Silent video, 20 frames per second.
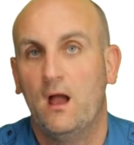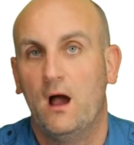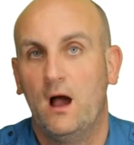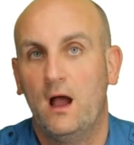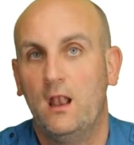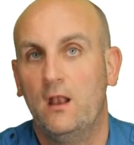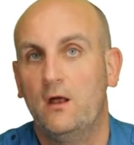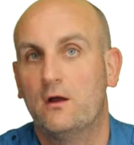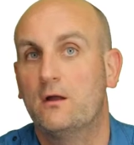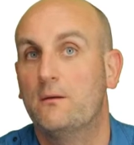
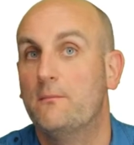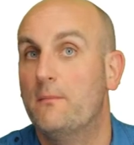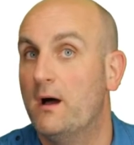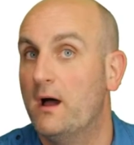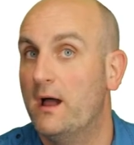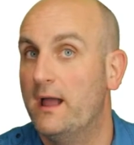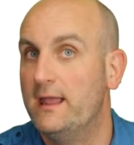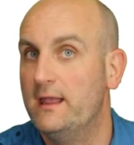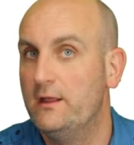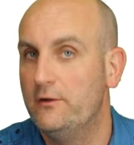I look at
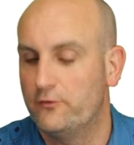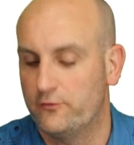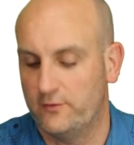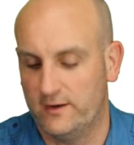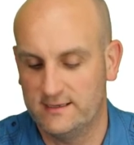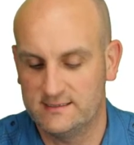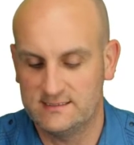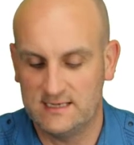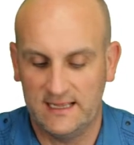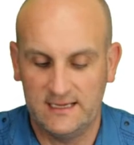my
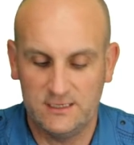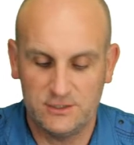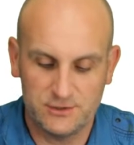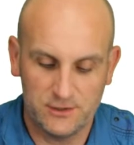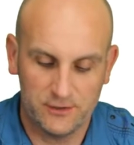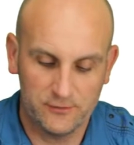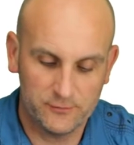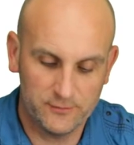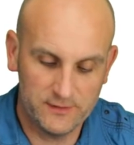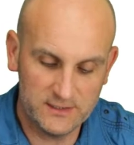
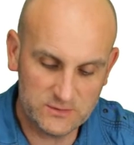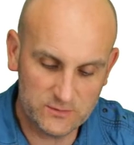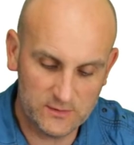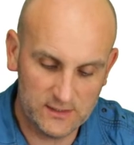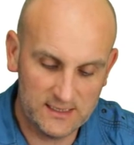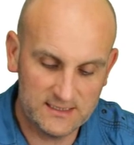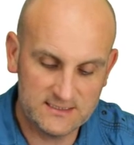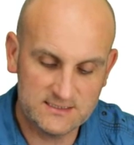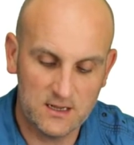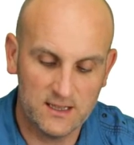translations. Well, this one
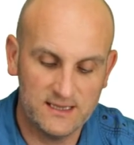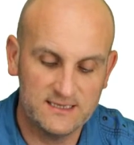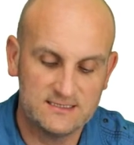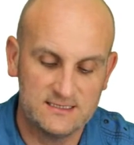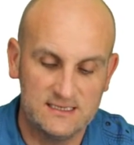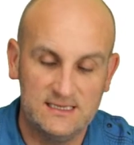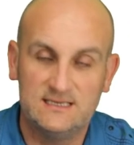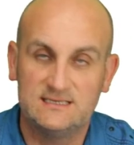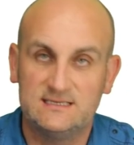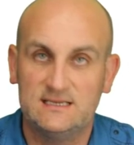here is nice
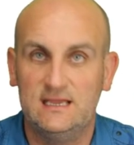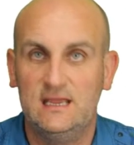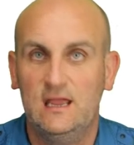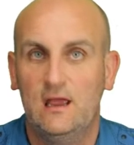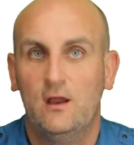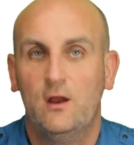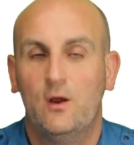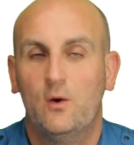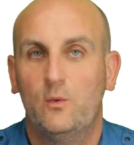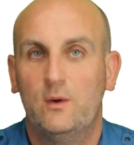and easy.
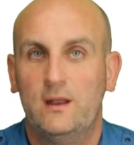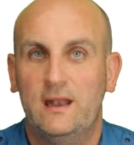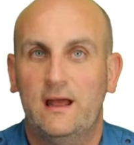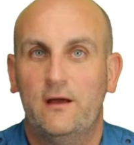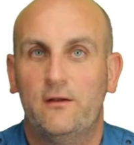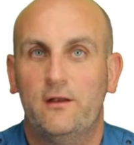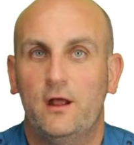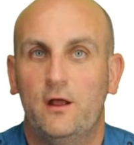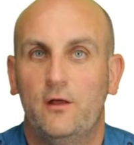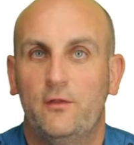We
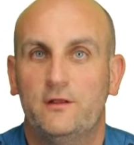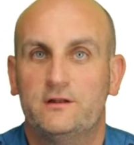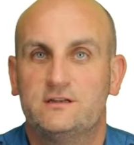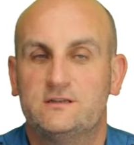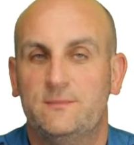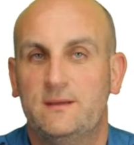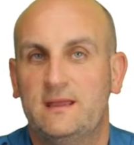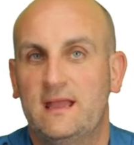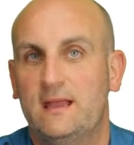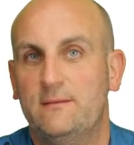now know that
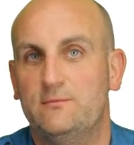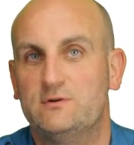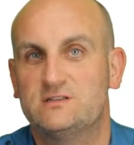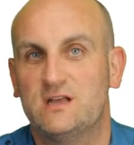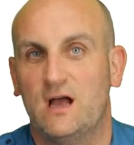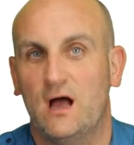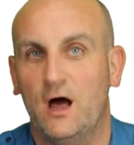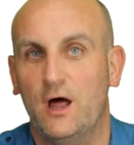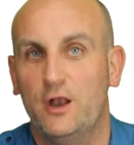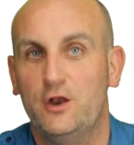to be able
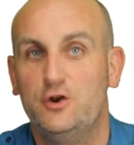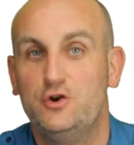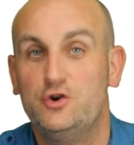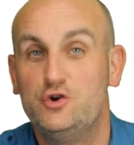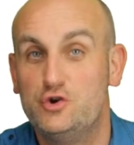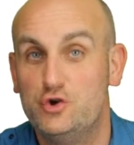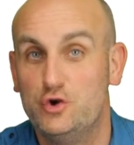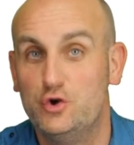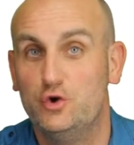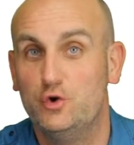to
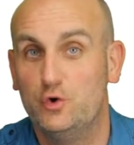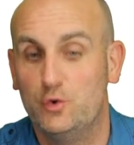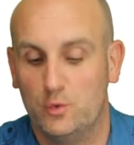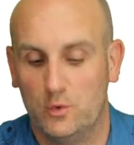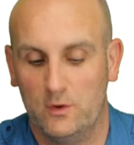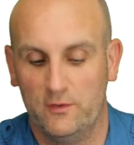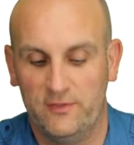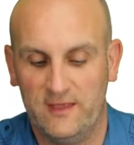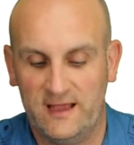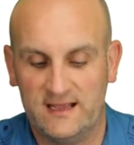
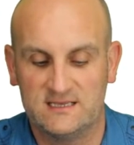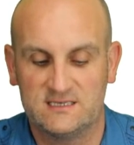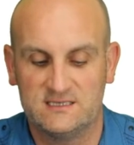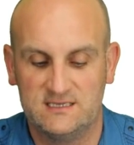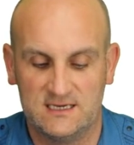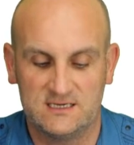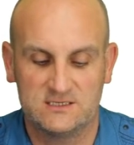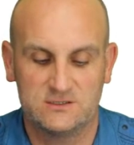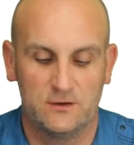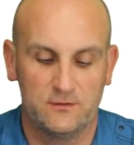undo that
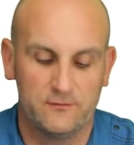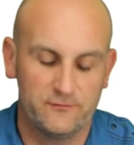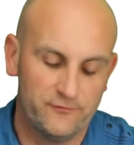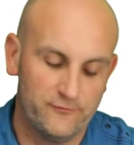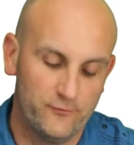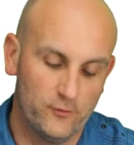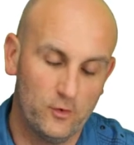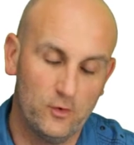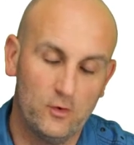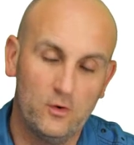6 on
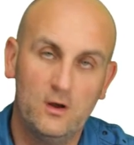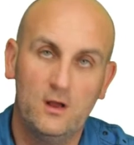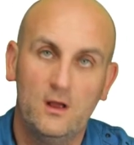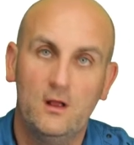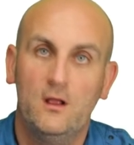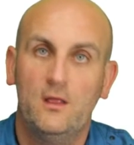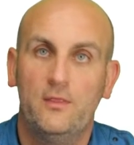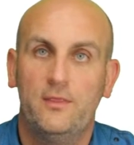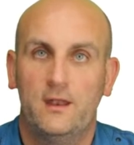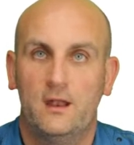4,
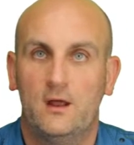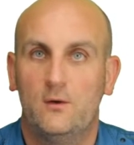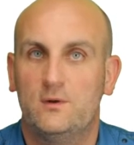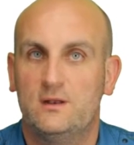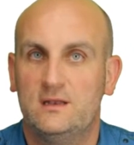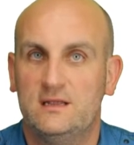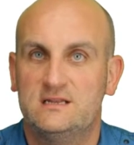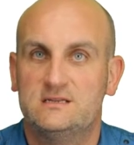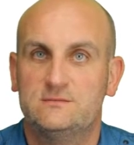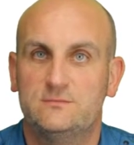then I
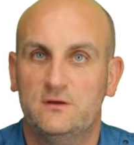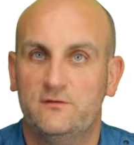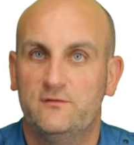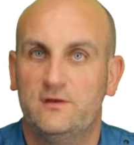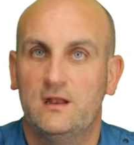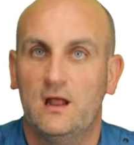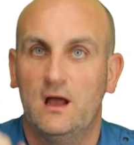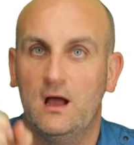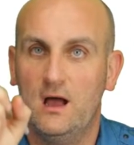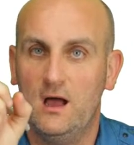would need to move
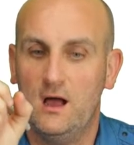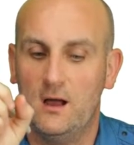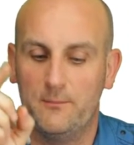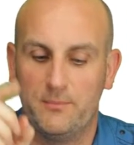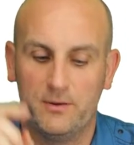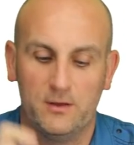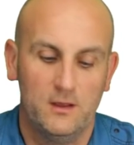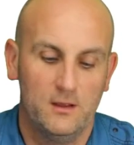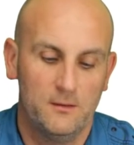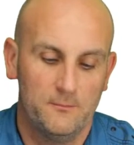it
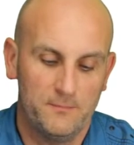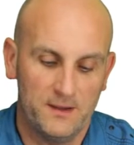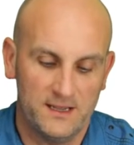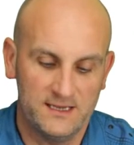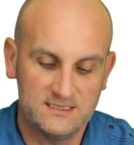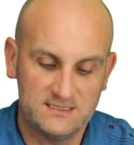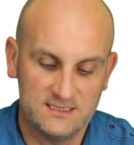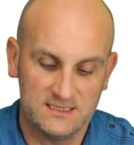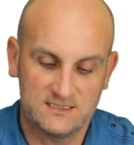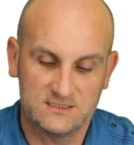up
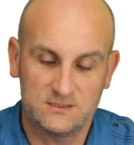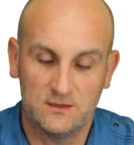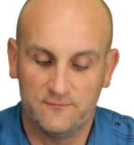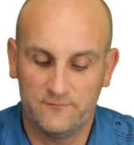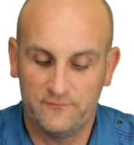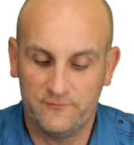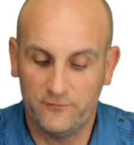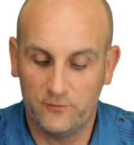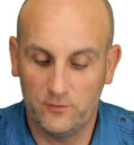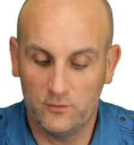by 6
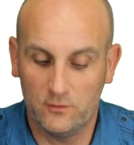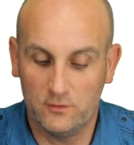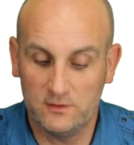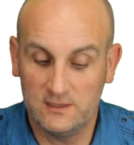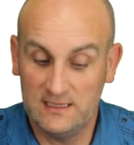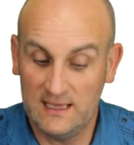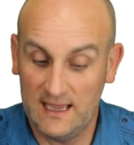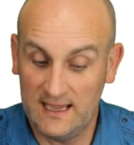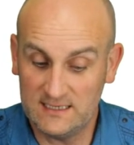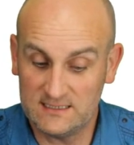on 4.
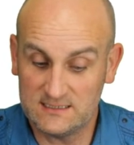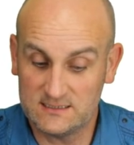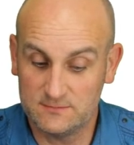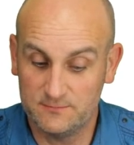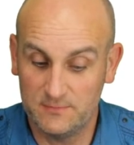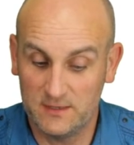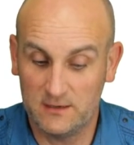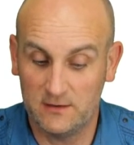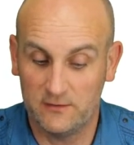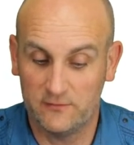Yes,
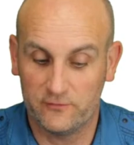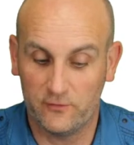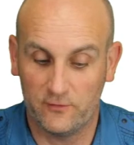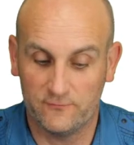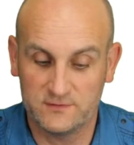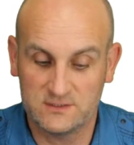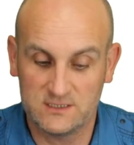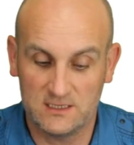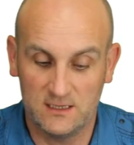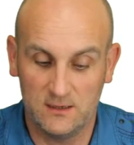because
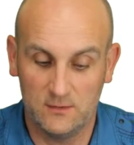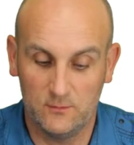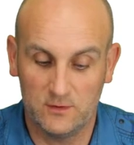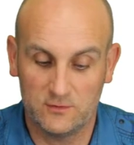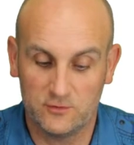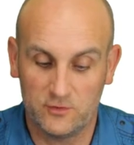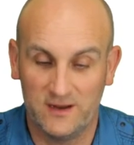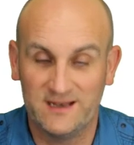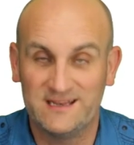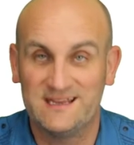obviously
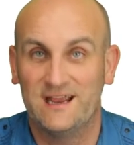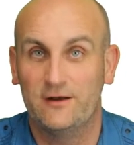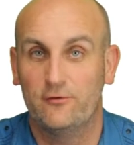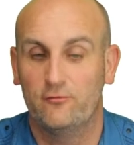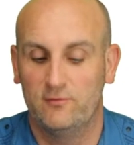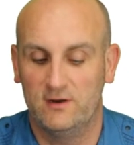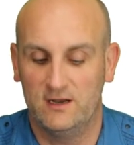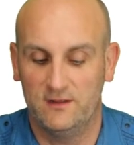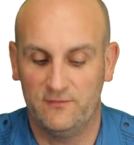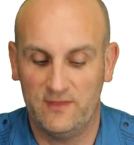we're trying to get
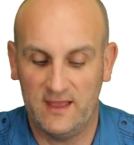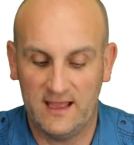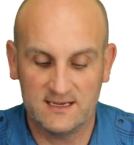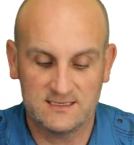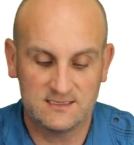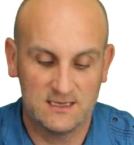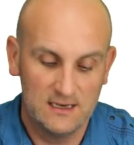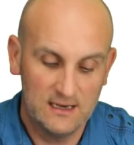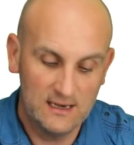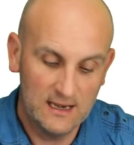rid of
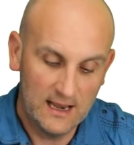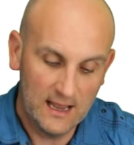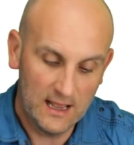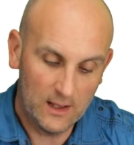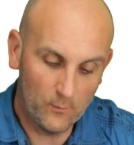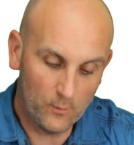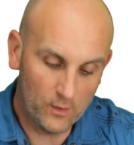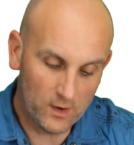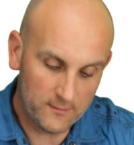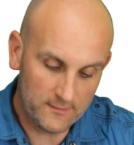that.
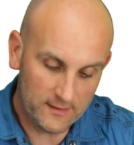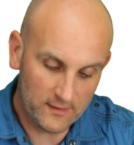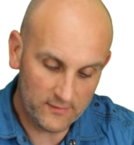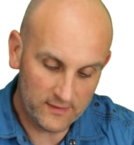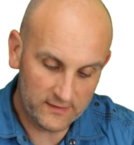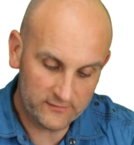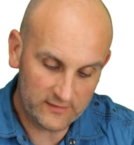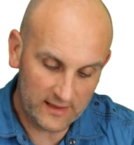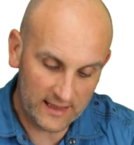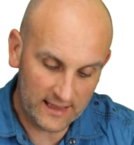And what about
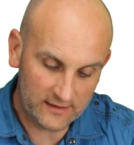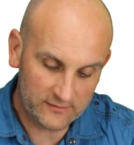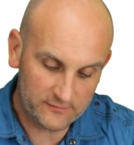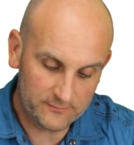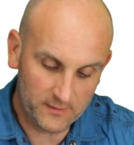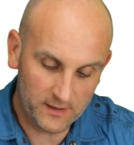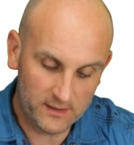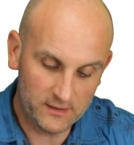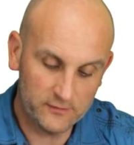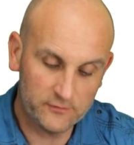this x
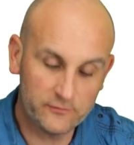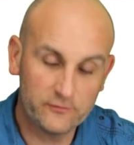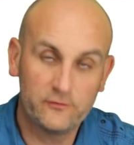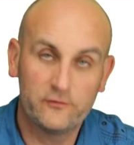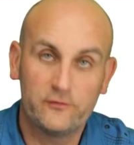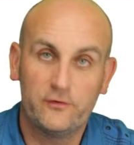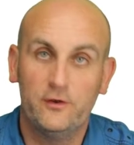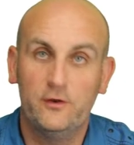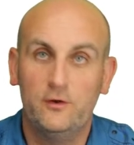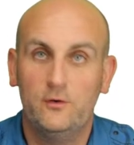minus
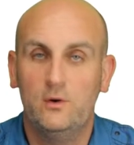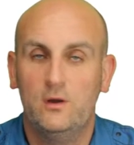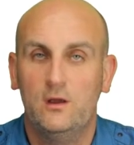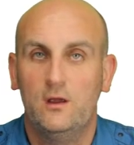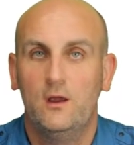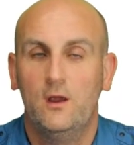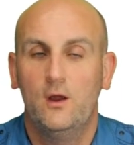2?